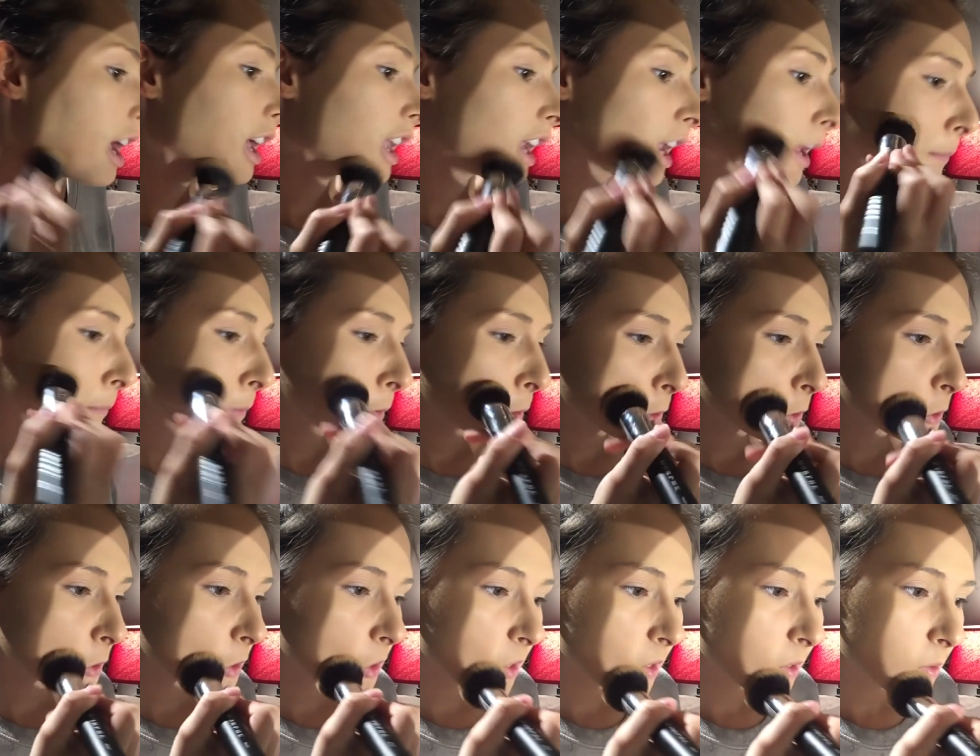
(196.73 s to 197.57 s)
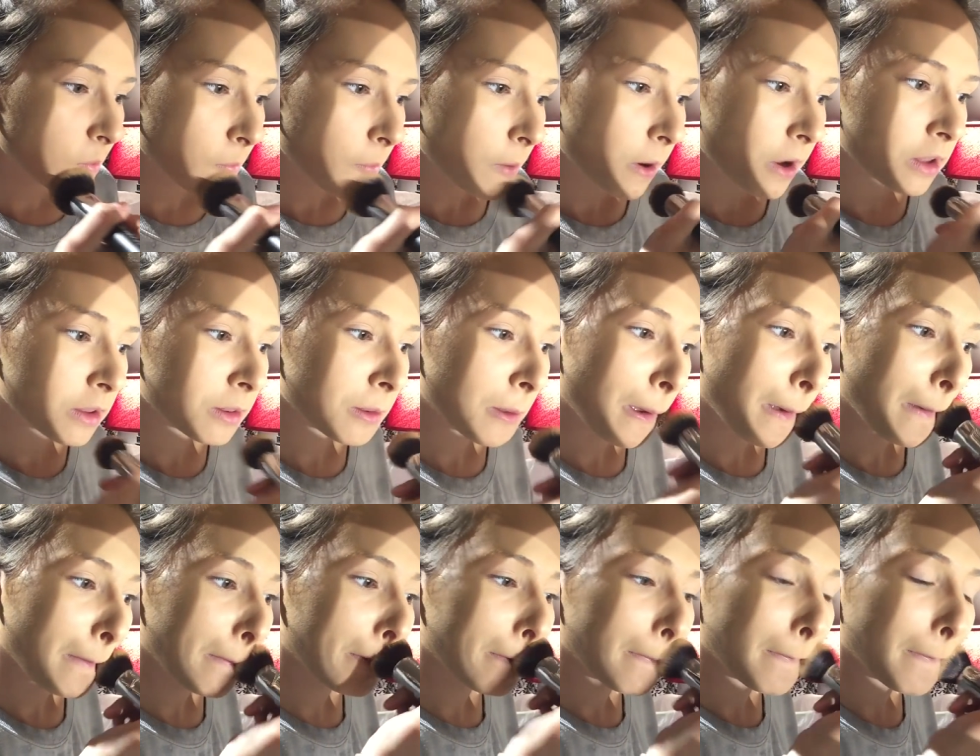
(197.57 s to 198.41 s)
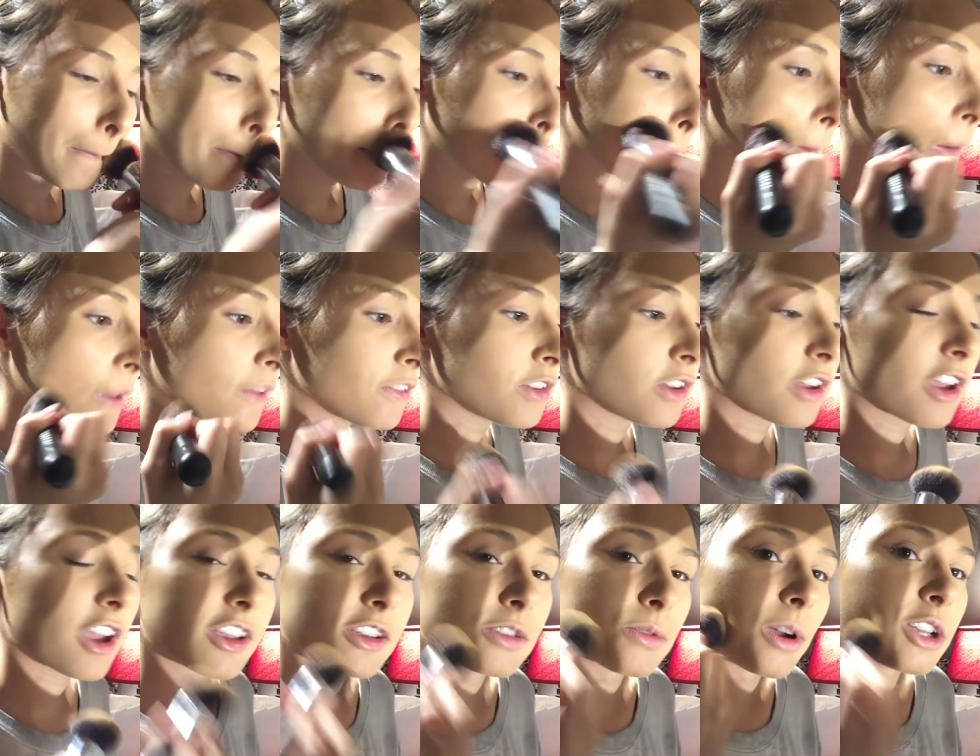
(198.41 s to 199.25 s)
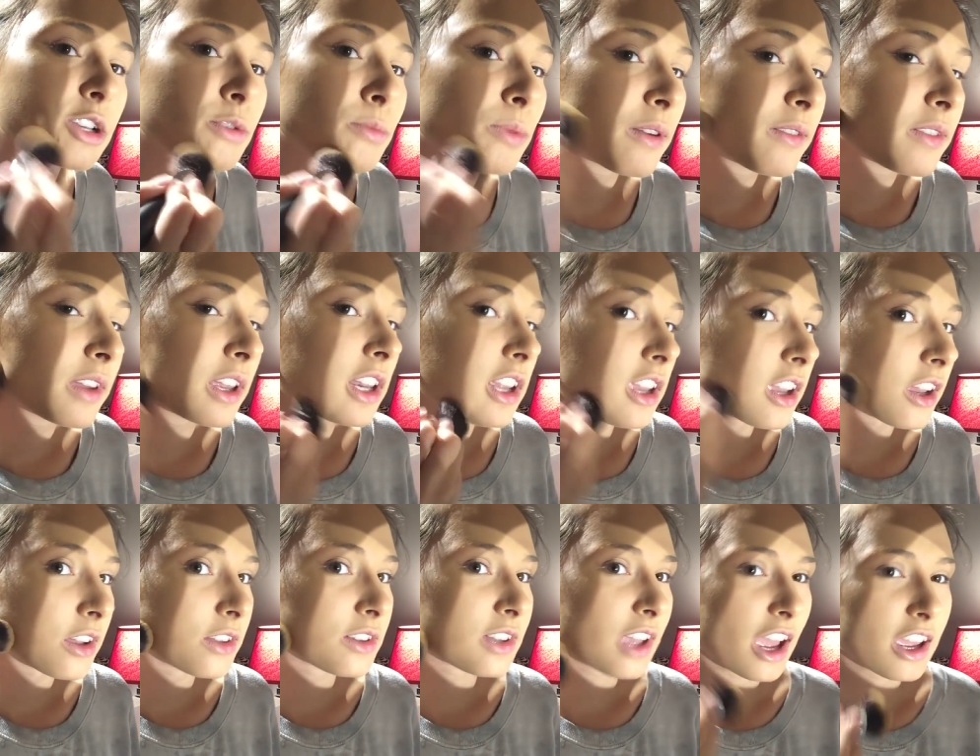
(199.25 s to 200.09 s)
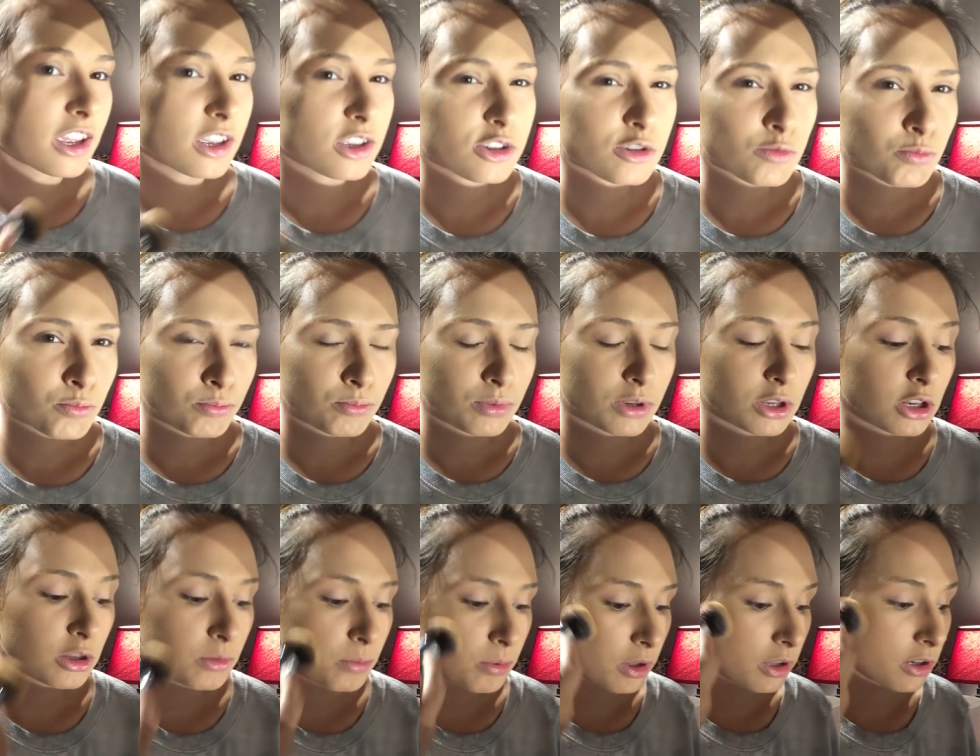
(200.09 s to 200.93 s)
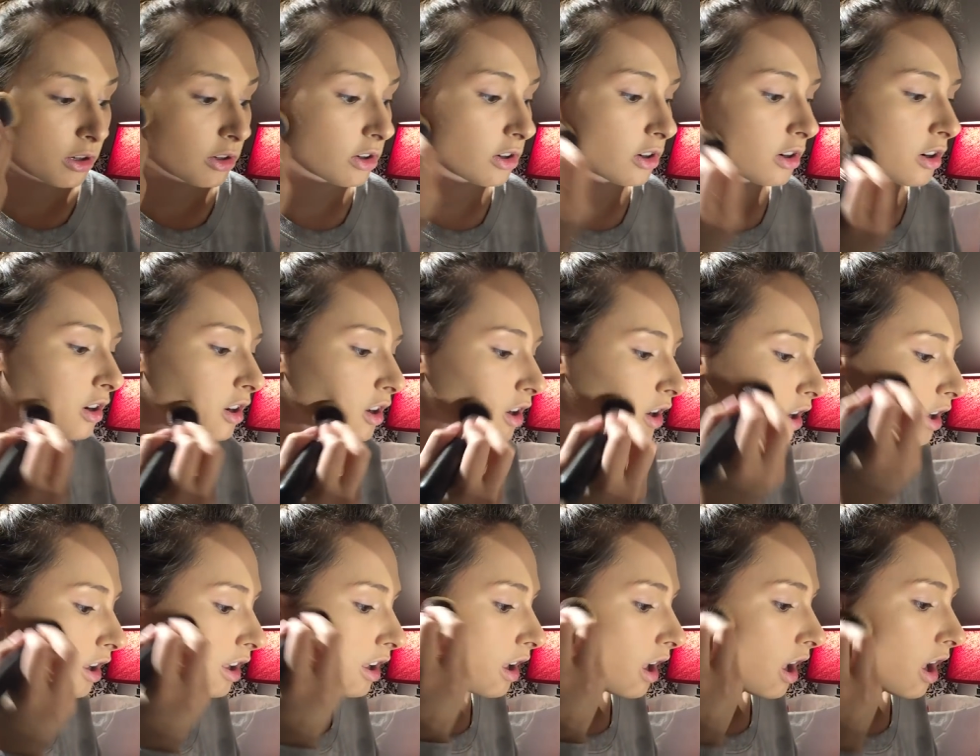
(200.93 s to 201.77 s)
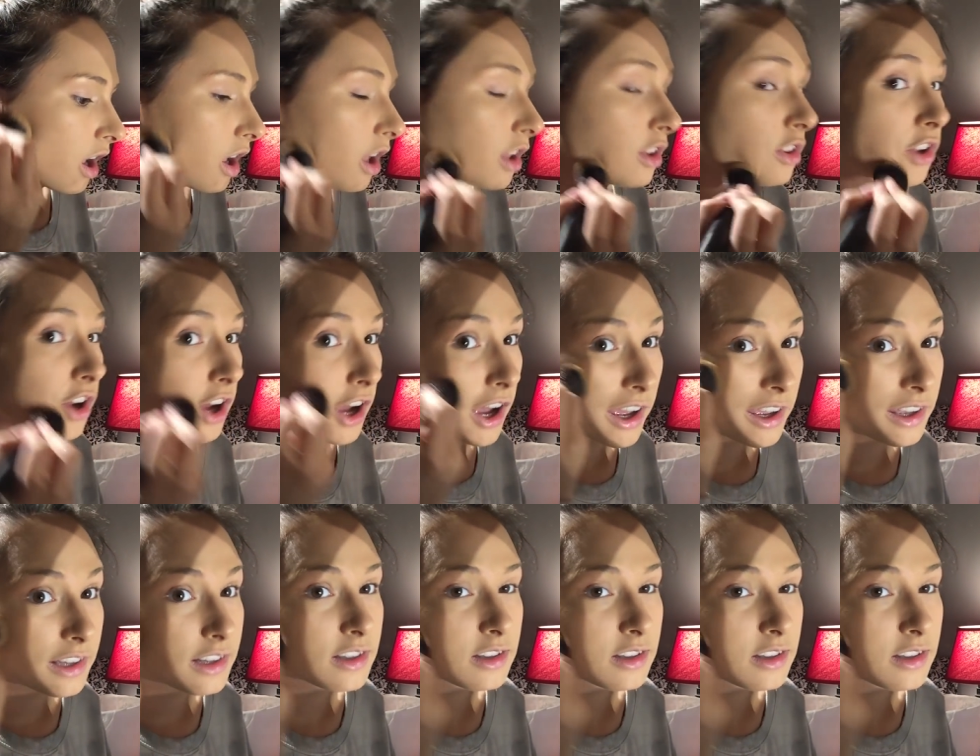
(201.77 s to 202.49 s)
And I'm usually one that, if you guys watch my videos, I use Beauty Blender a lot.